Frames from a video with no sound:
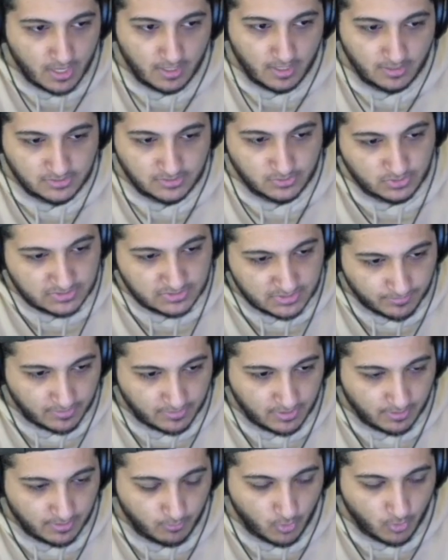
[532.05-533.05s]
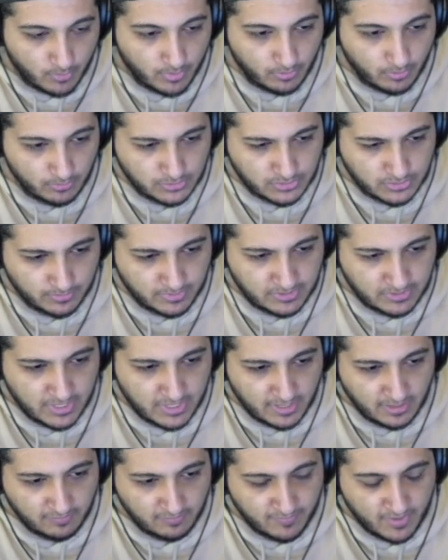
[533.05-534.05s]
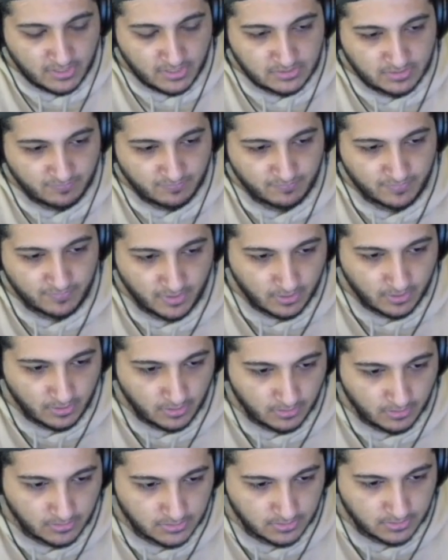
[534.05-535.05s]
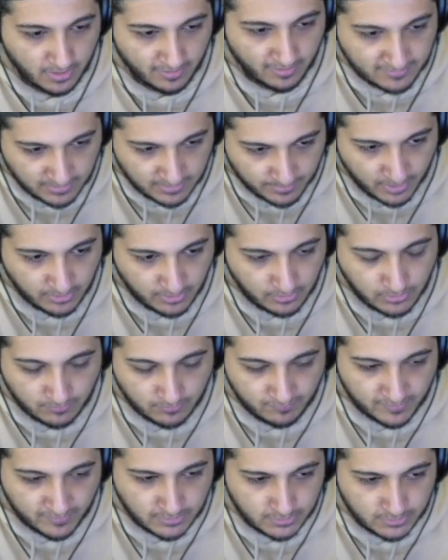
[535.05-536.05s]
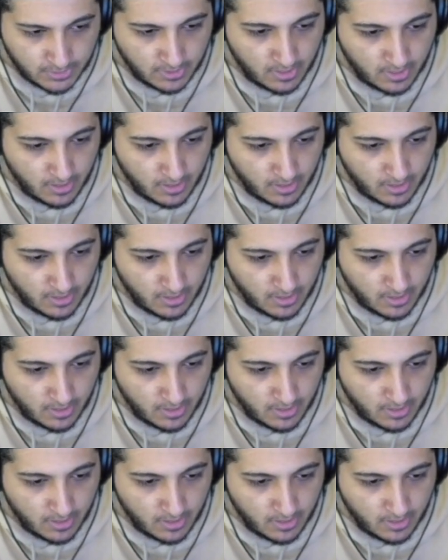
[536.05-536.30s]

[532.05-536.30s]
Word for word: So it's something that more people should be taking advantage of that are live streaming on YouTube for sure.